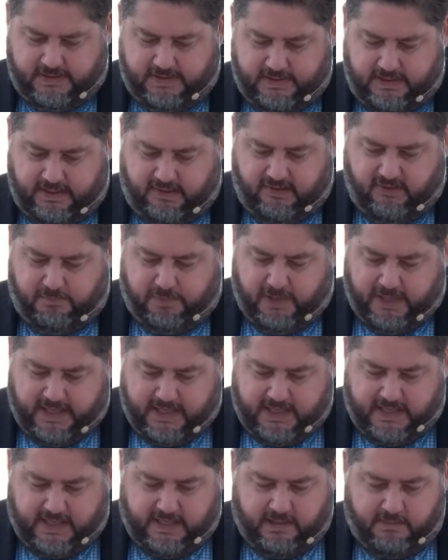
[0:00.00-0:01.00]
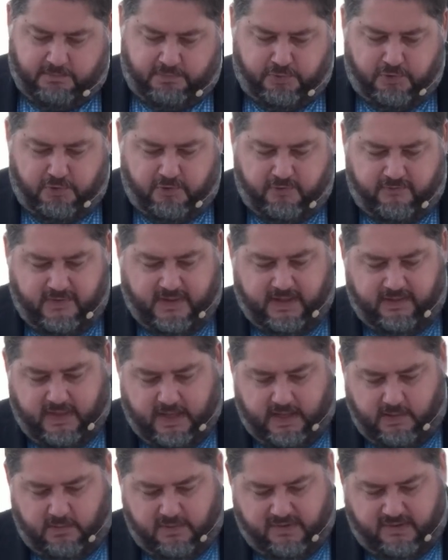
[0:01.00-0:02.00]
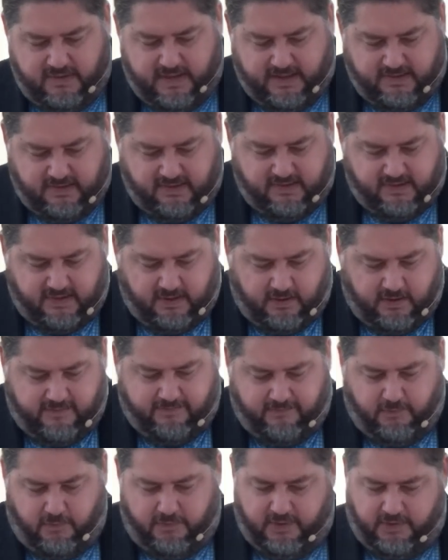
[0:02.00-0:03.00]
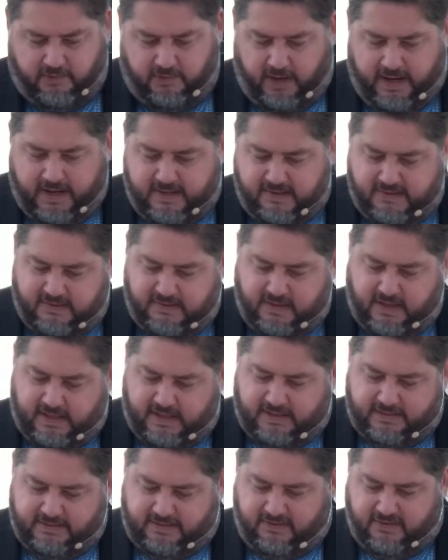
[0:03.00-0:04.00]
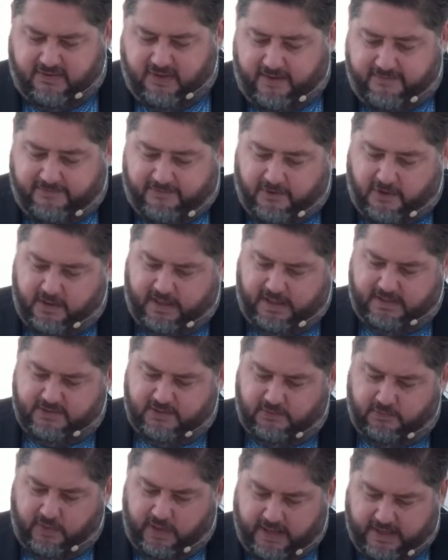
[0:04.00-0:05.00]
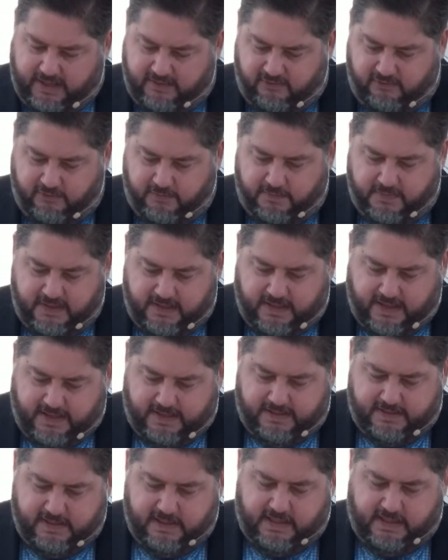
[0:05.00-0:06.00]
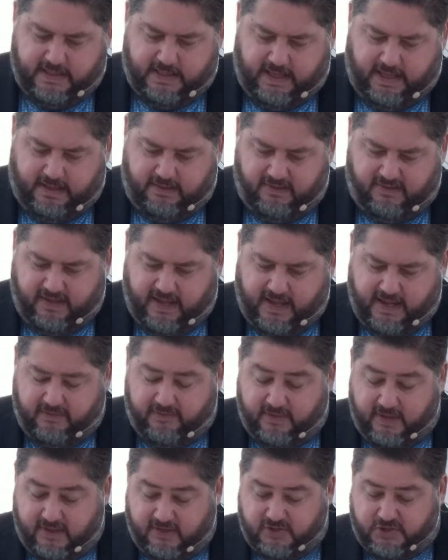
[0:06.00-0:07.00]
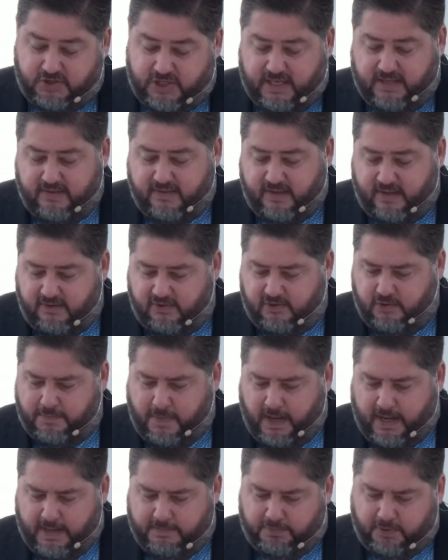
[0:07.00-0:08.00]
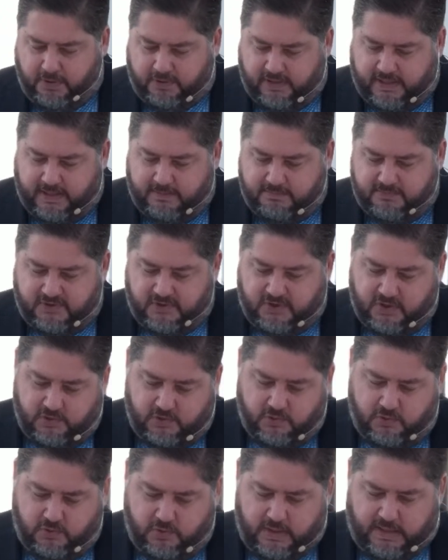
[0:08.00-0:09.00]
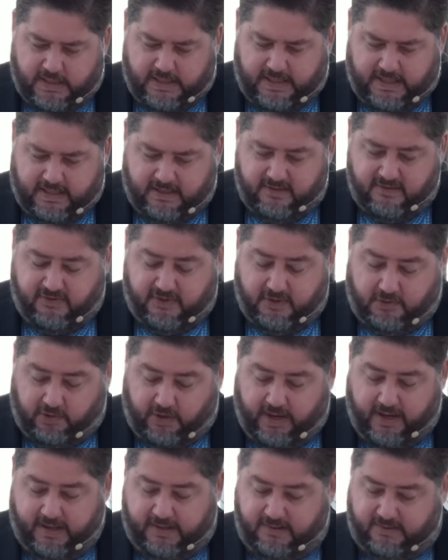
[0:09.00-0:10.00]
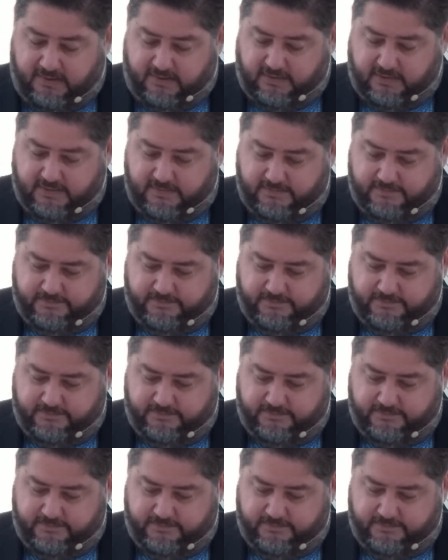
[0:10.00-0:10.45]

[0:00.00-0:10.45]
explaining and proving that it was necessary for the Christ to suffer and to rise from the dead, and saying, "This Jesus, whom I proclaim to you, is the Christ."